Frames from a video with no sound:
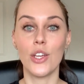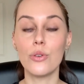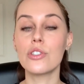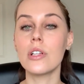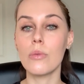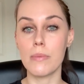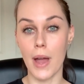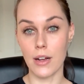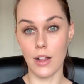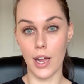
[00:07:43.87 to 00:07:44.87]
Usually with
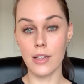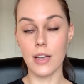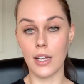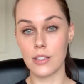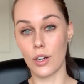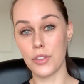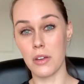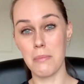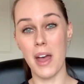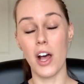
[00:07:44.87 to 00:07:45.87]
my clients, I start
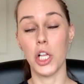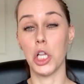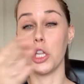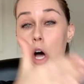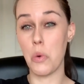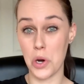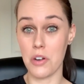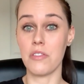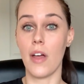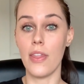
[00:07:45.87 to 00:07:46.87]
them
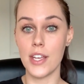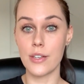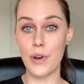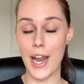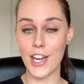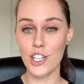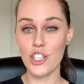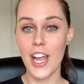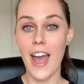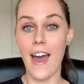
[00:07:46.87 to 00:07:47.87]
lower than this range